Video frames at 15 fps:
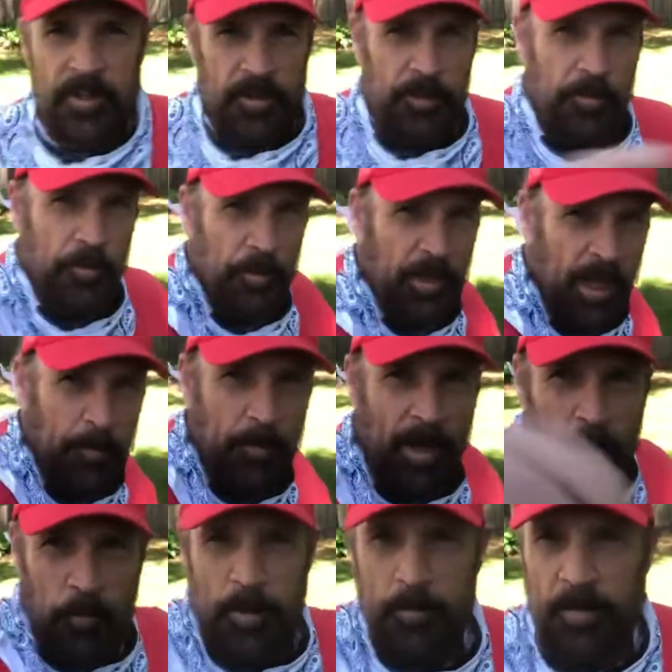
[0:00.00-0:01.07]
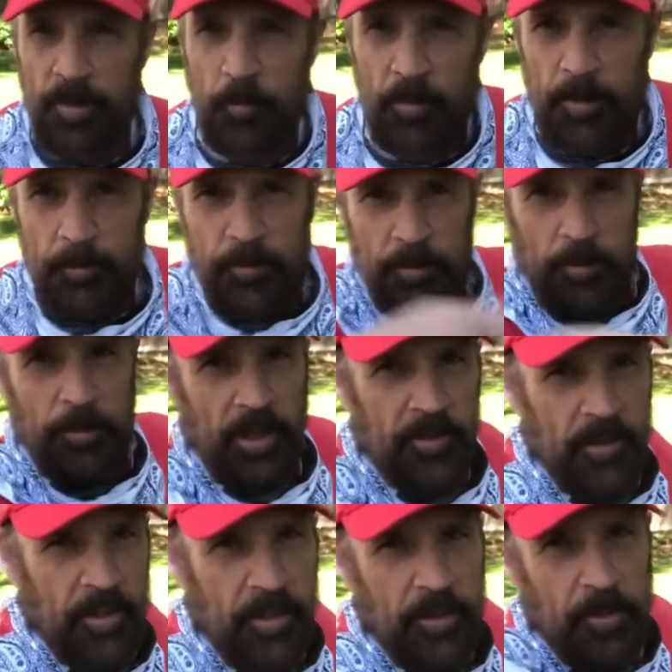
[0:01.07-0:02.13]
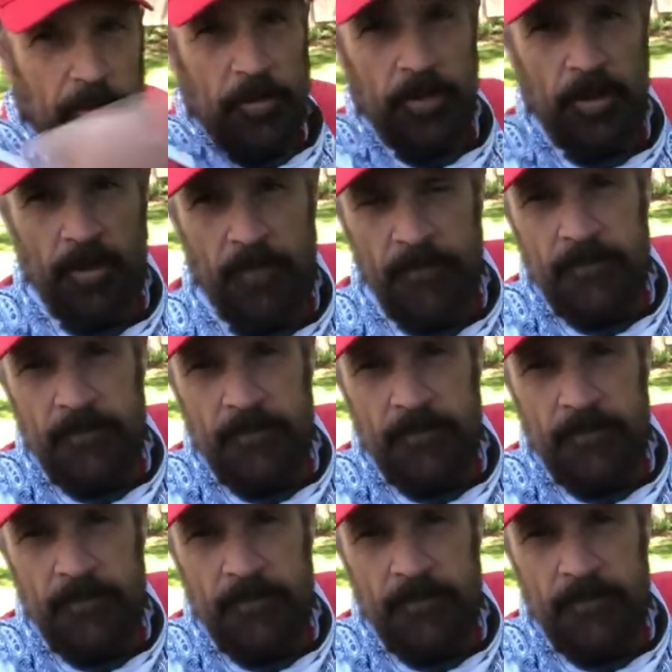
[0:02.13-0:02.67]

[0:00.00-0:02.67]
You do that by whipping a whip too. That's how you learn it.